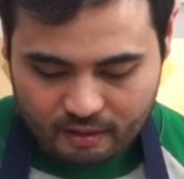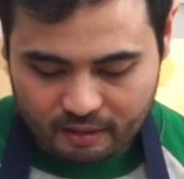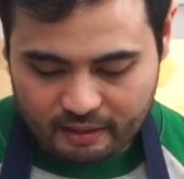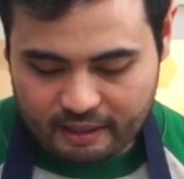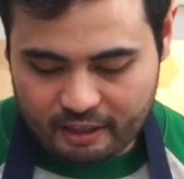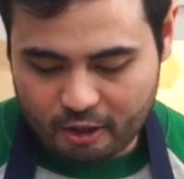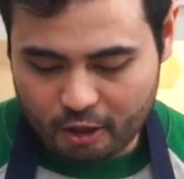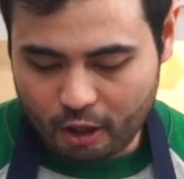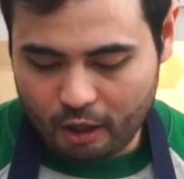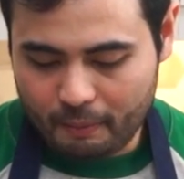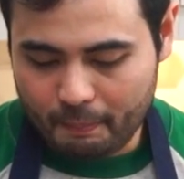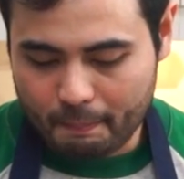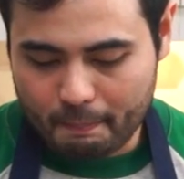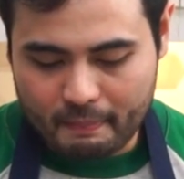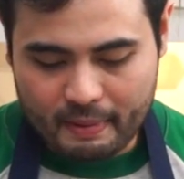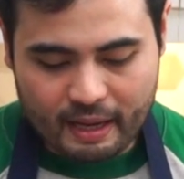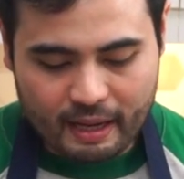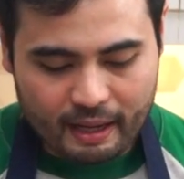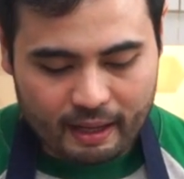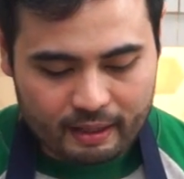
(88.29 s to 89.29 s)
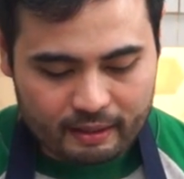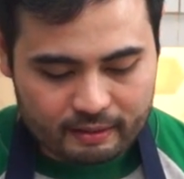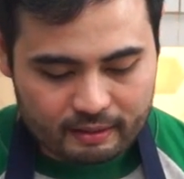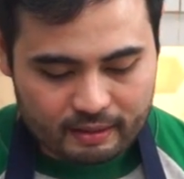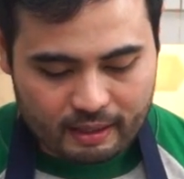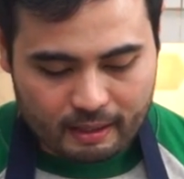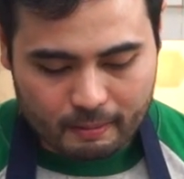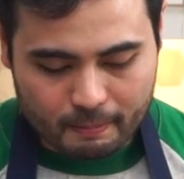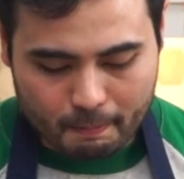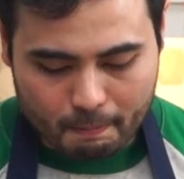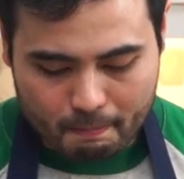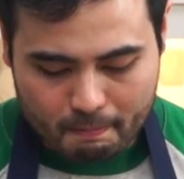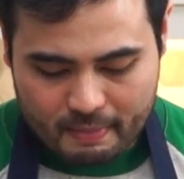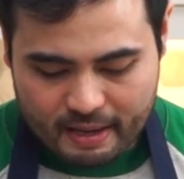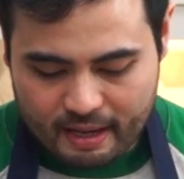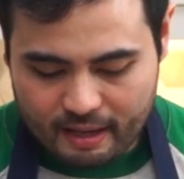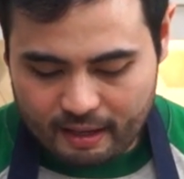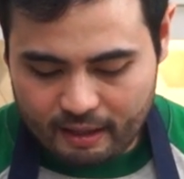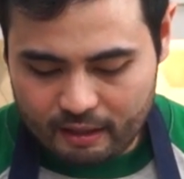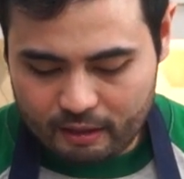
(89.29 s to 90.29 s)
Let it all melt and
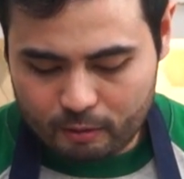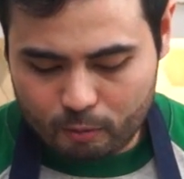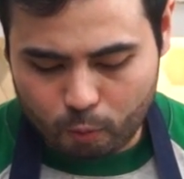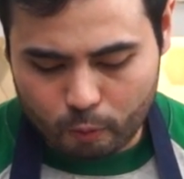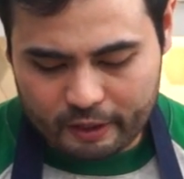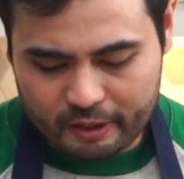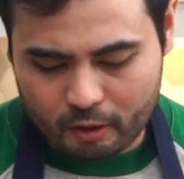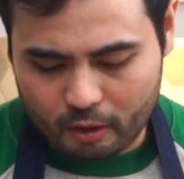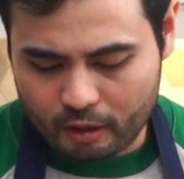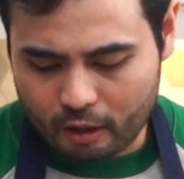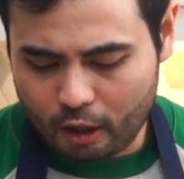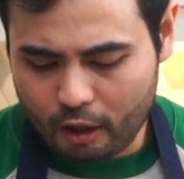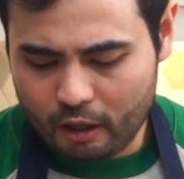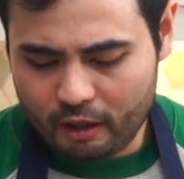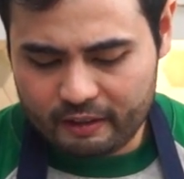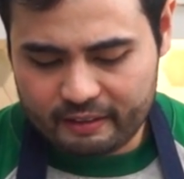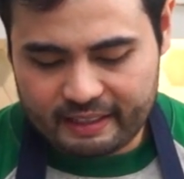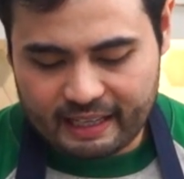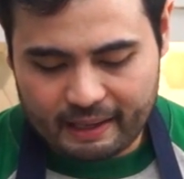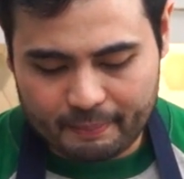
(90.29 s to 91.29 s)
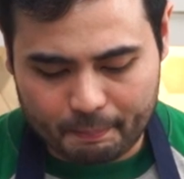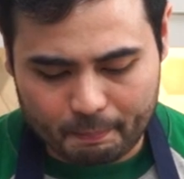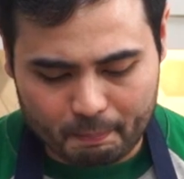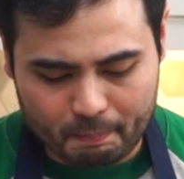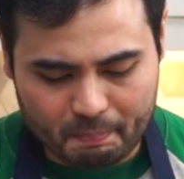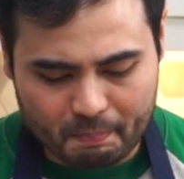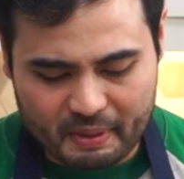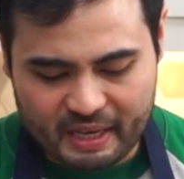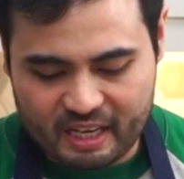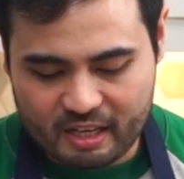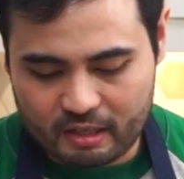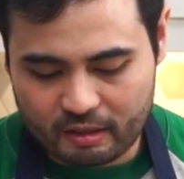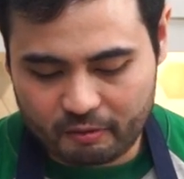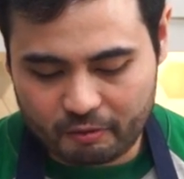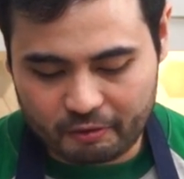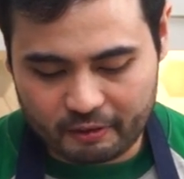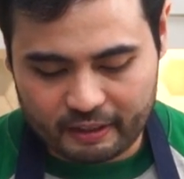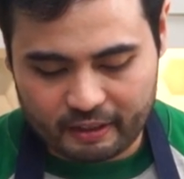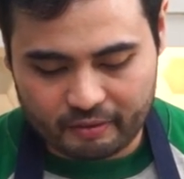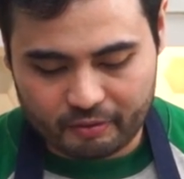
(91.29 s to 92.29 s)
meld with all that bacon
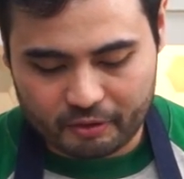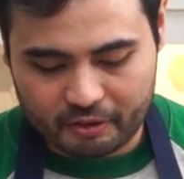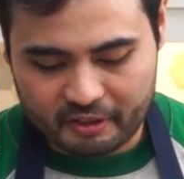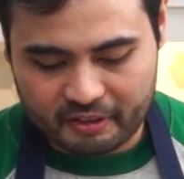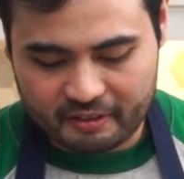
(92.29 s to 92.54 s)
flavor.